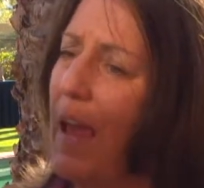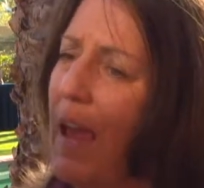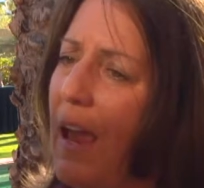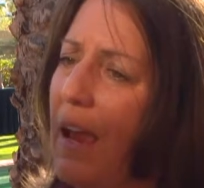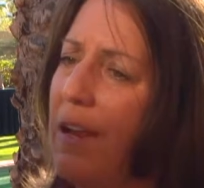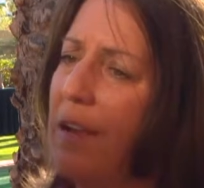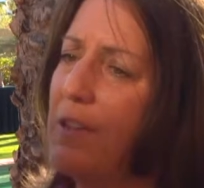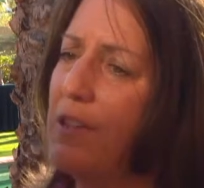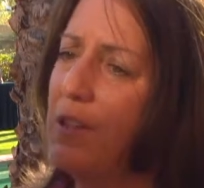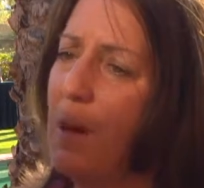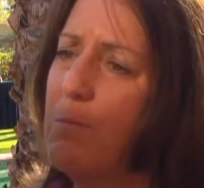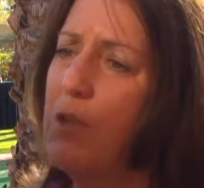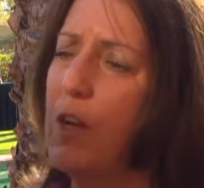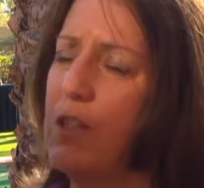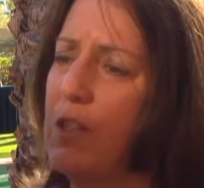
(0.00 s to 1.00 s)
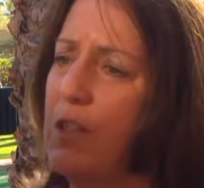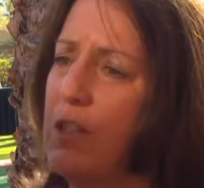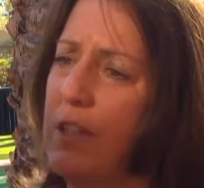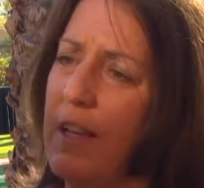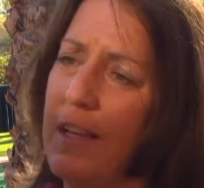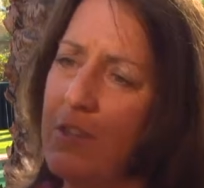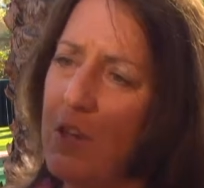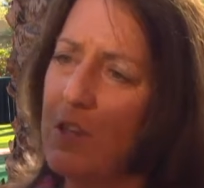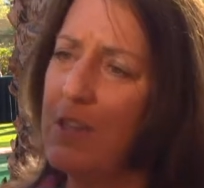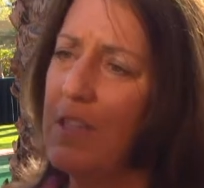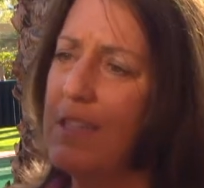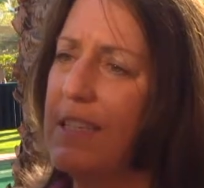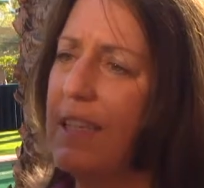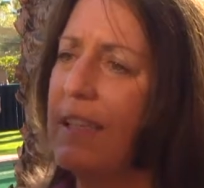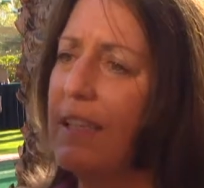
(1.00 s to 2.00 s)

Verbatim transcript: And some justices, like Justice